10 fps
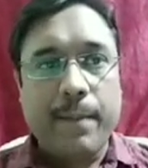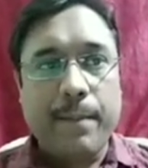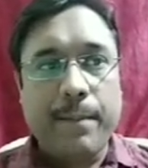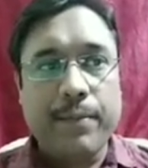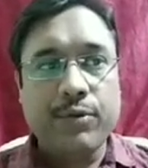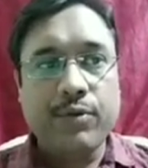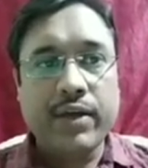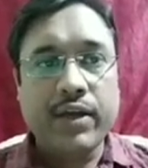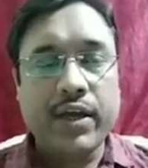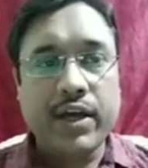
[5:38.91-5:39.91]
you
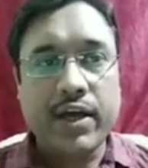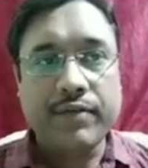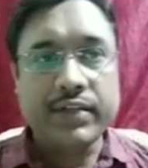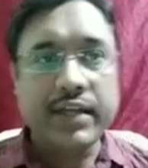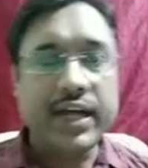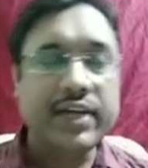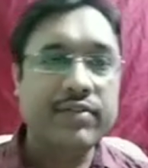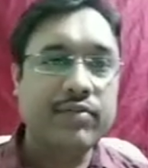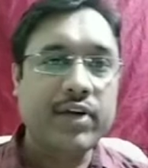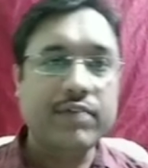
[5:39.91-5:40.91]
after that
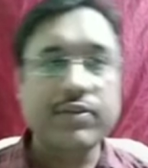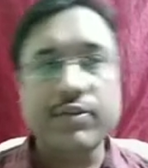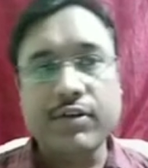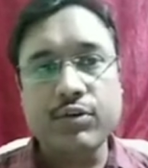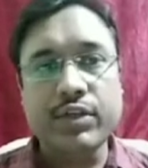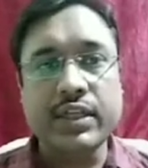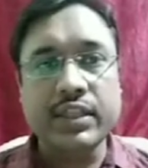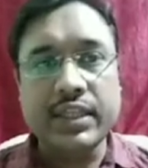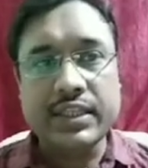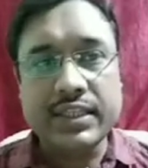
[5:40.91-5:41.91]
what we will do in
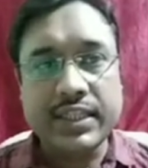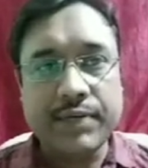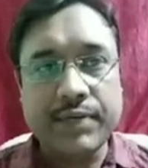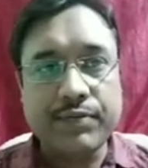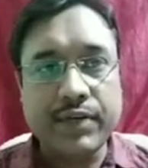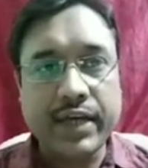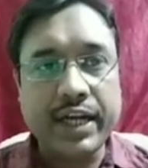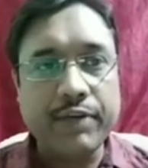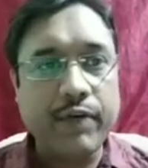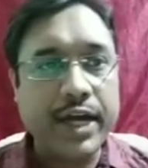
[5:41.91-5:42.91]
this step, we can
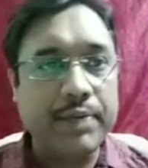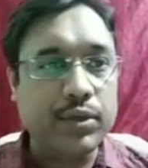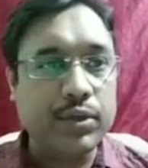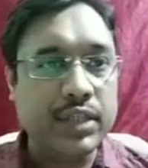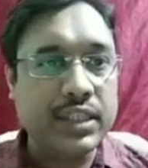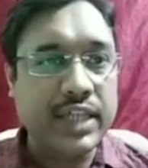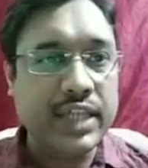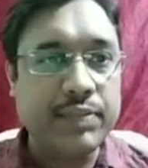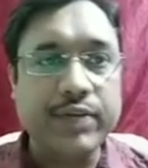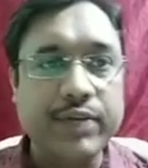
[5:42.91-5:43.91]
divide both the sides
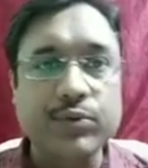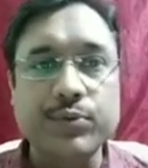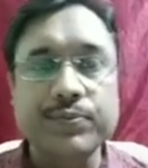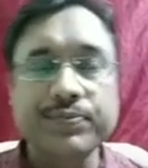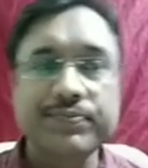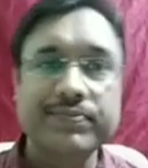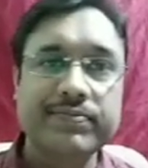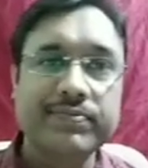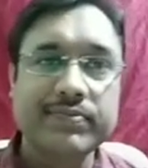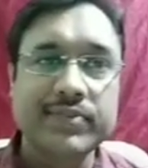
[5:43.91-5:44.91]
by 2.
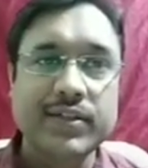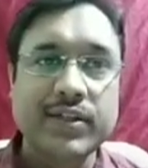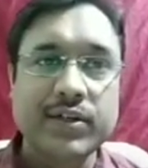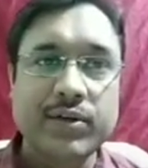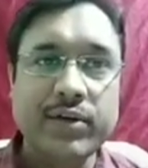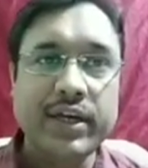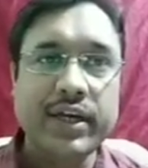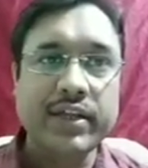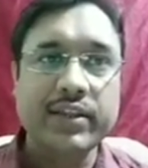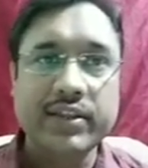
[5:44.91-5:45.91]
Okay,
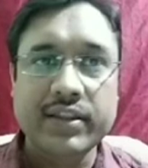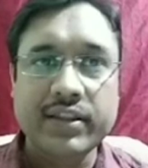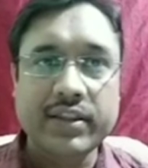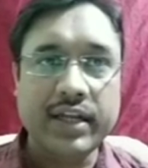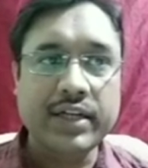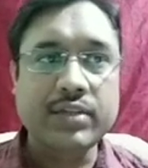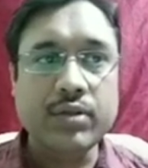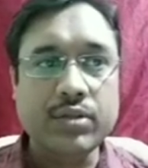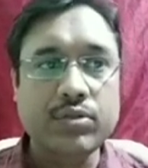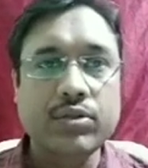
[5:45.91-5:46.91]
that is
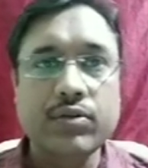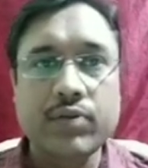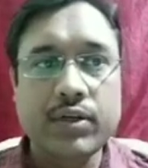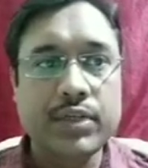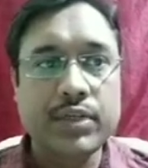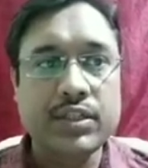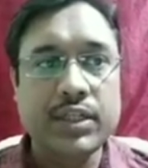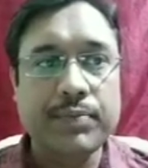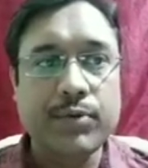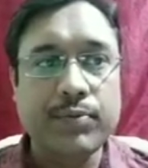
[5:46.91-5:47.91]
also the one of the
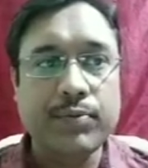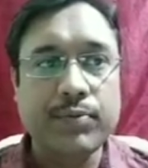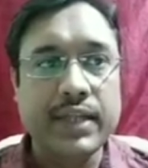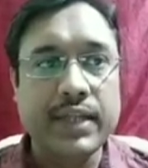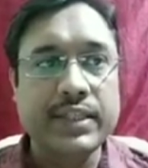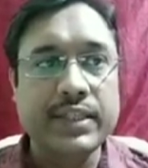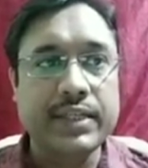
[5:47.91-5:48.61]
step of balancing method